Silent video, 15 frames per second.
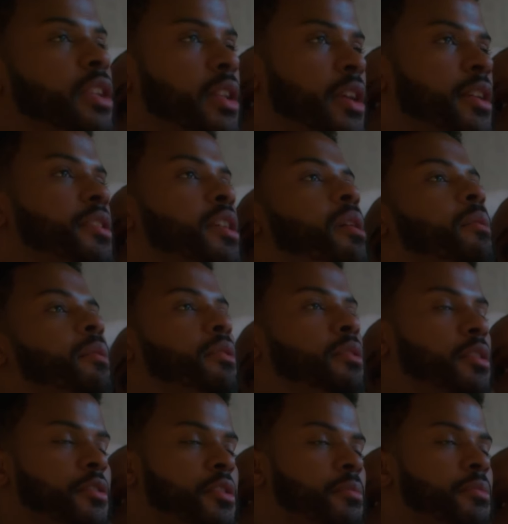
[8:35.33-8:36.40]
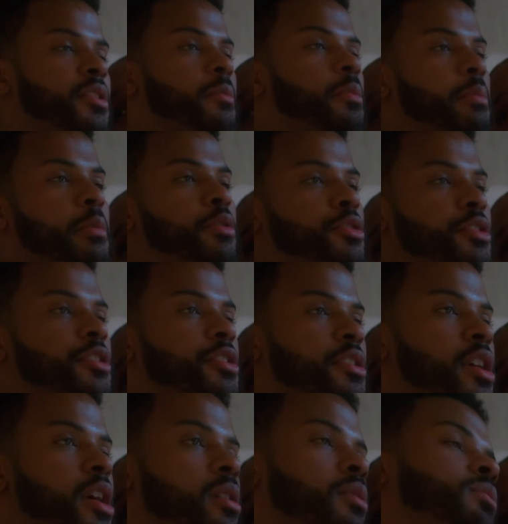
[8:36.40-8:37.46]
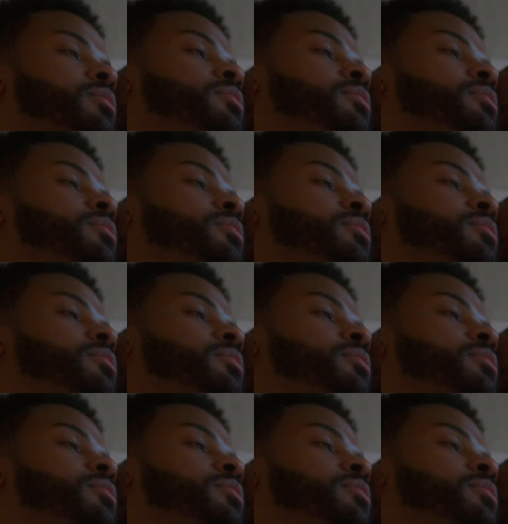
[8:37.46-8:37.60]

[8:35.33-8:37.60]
I like that one. Thumbs up emoji to that.